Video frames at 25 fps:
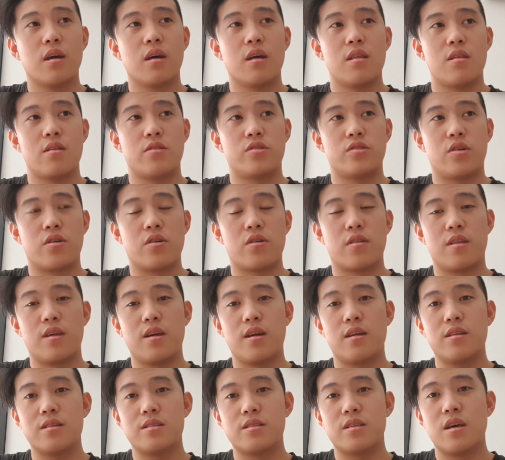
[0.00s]
the song The
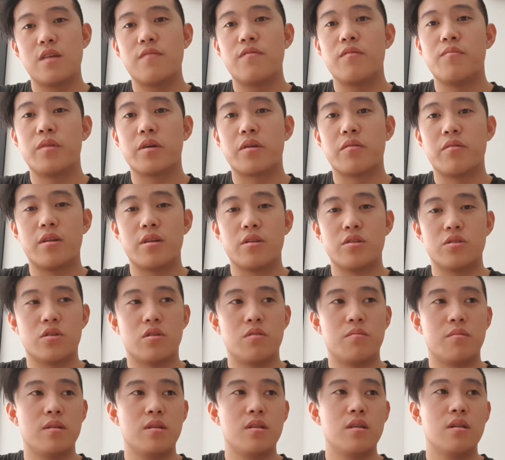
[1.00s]
Other Side from the Greatest
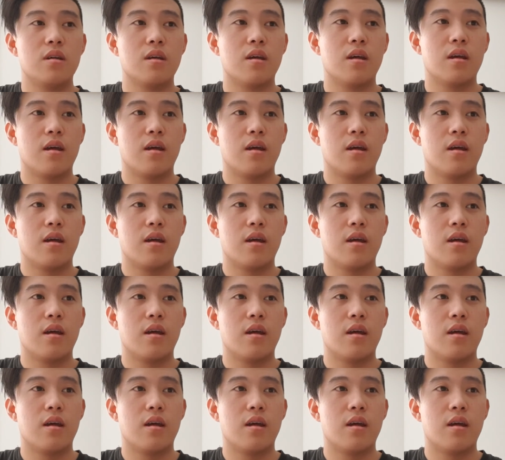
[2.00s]
Showman.